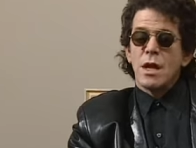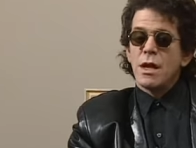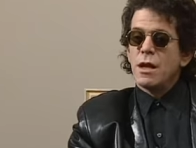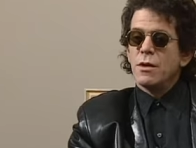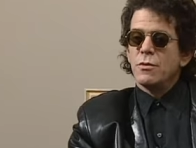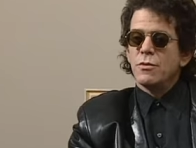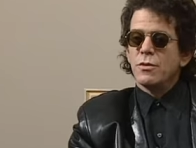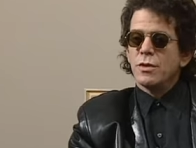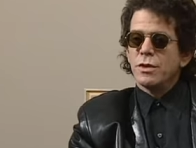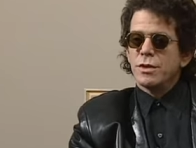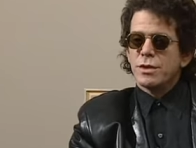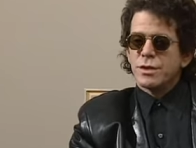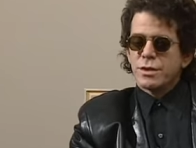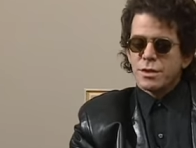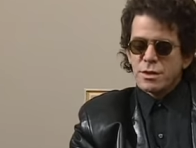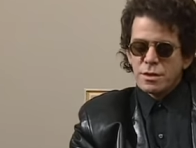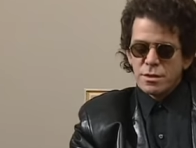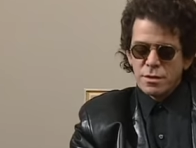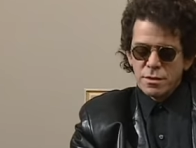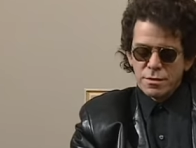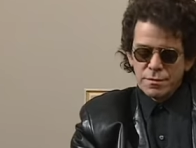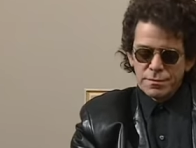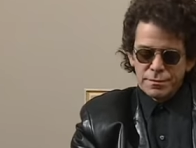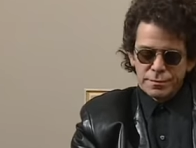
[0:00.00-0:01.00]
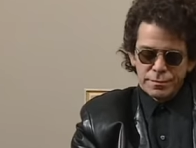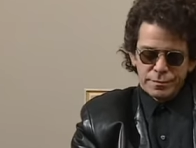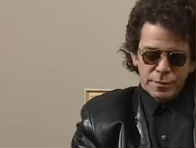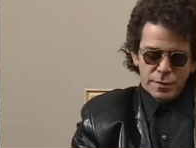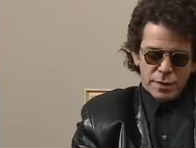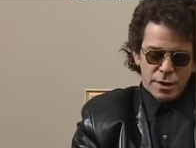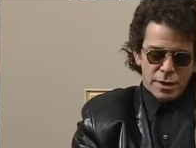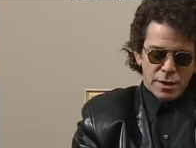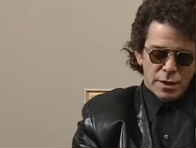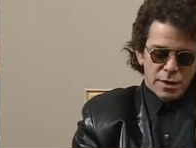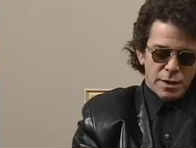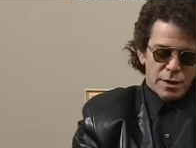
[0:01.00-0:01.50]
and it was
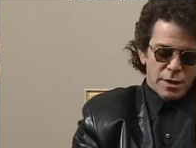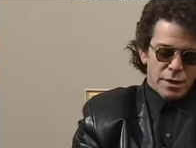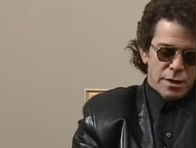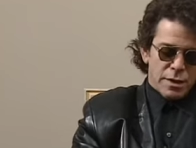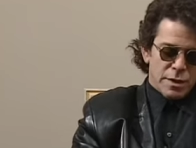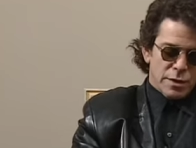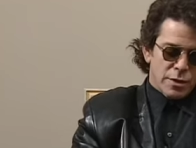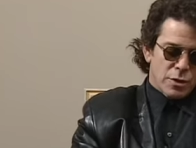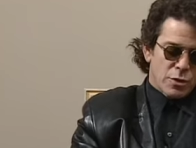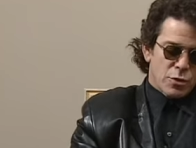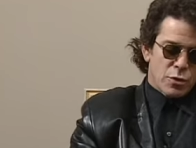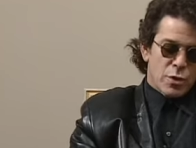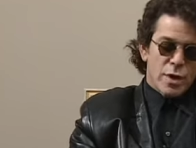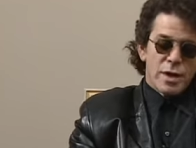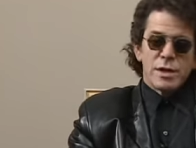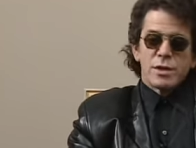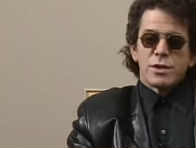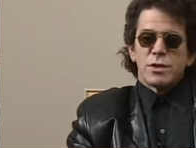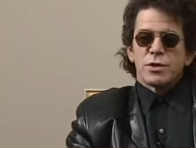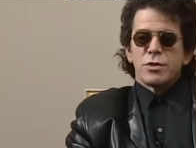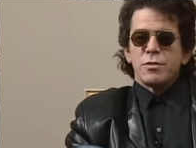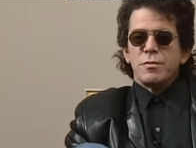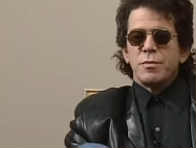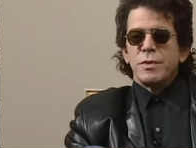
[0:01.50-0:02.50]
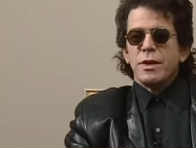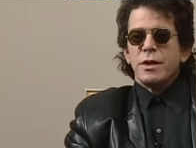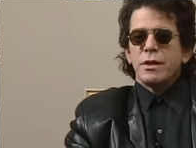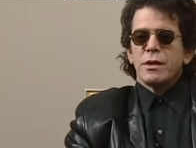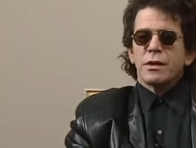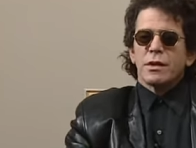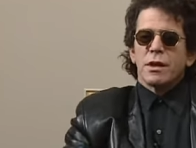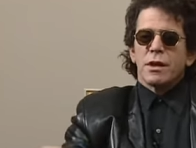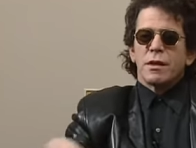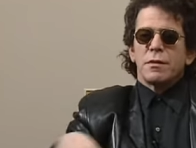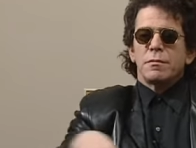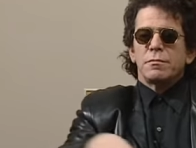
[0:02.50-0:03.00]
great to
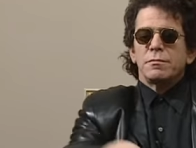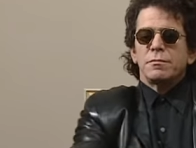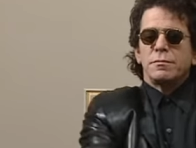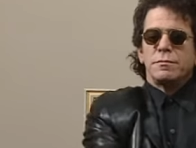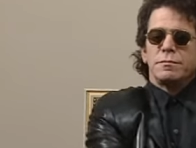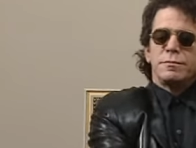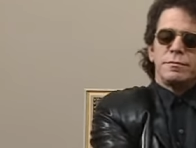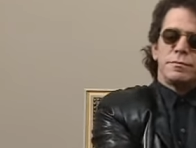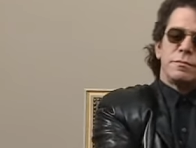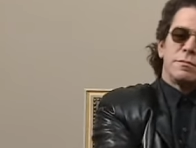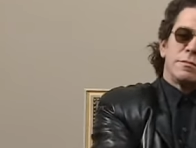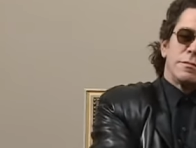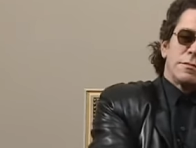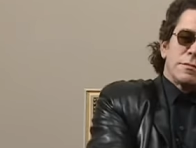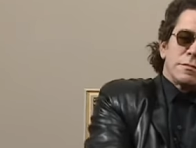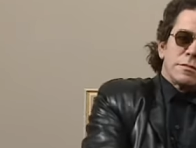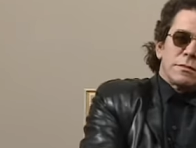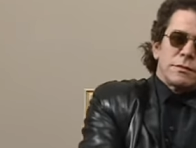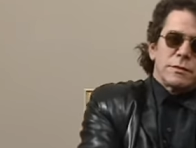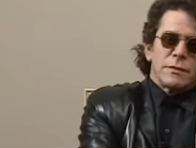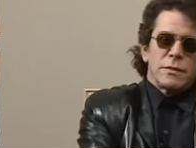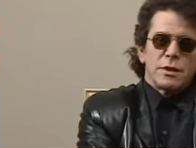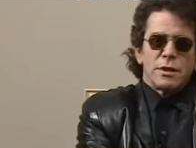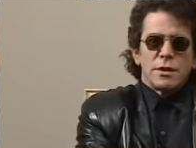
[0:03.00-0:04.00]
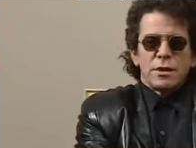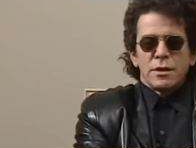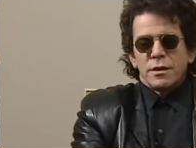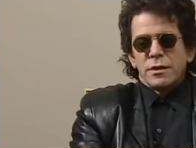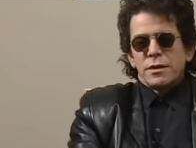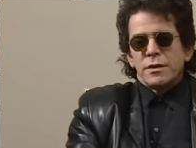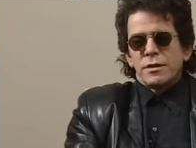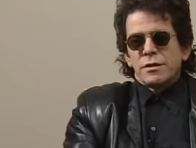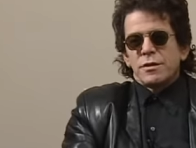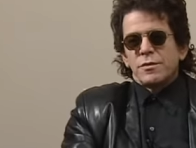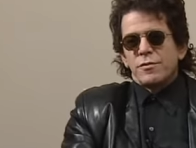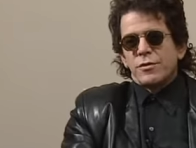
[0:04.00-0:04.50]
meet them,
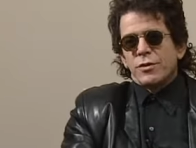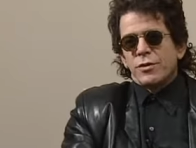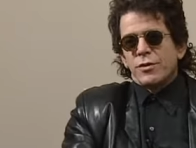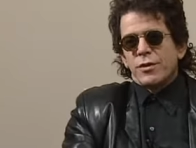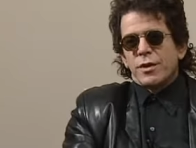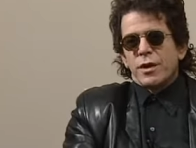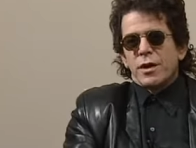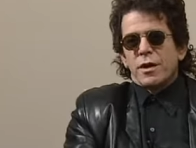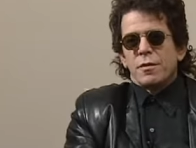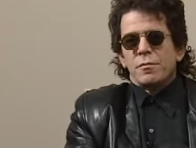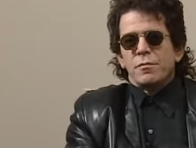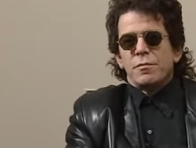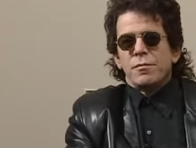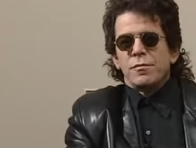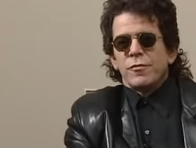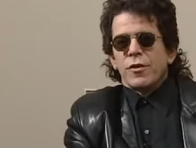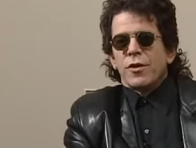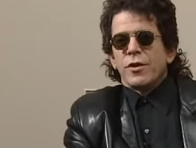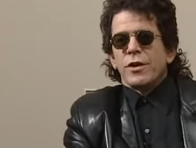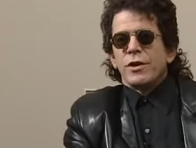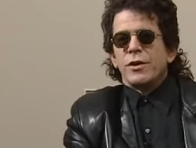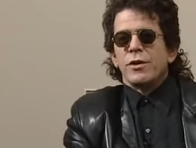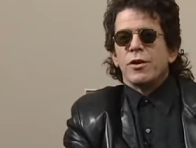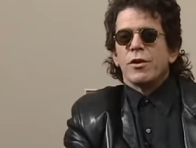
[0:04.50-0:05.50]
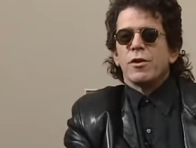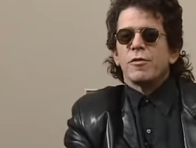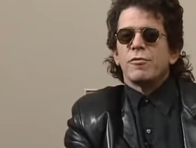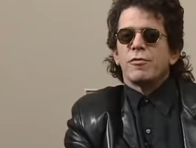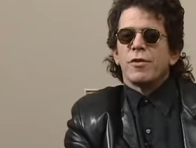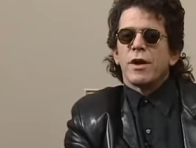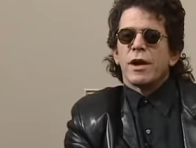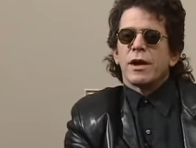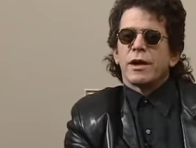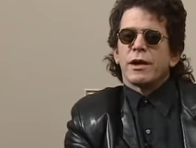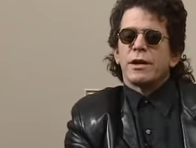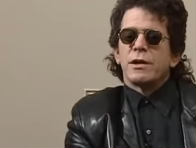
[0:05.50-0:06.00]
uh, interview them. Very
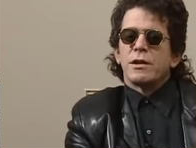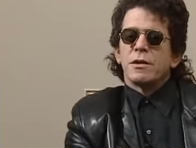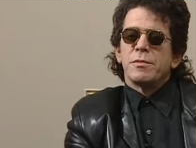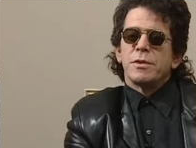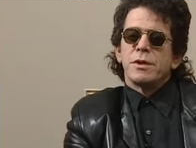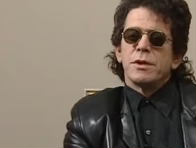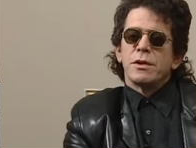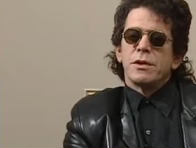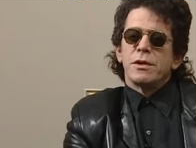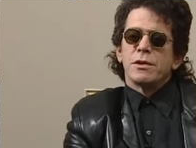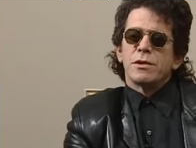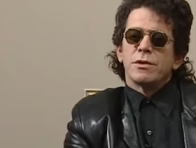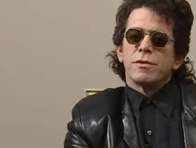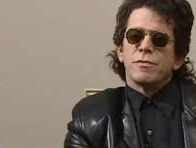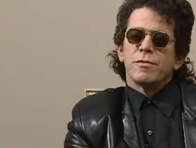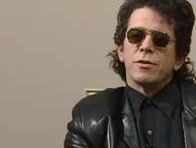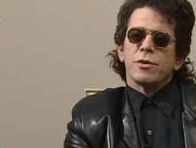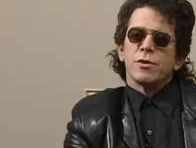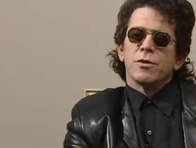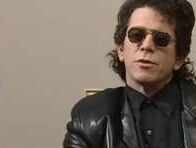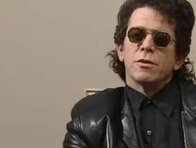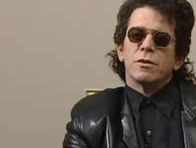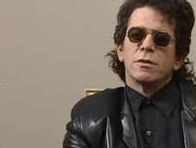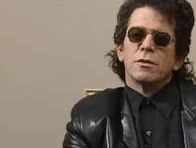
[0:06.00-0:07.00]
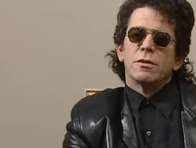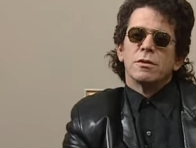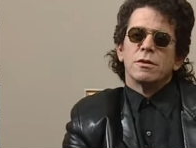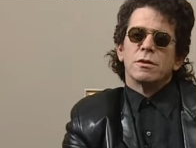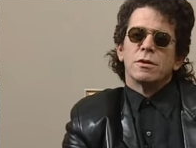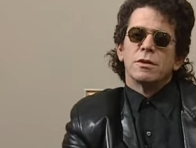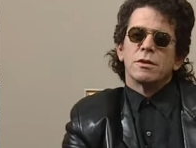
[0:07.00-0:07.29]
nerve wracking to be an interviewer.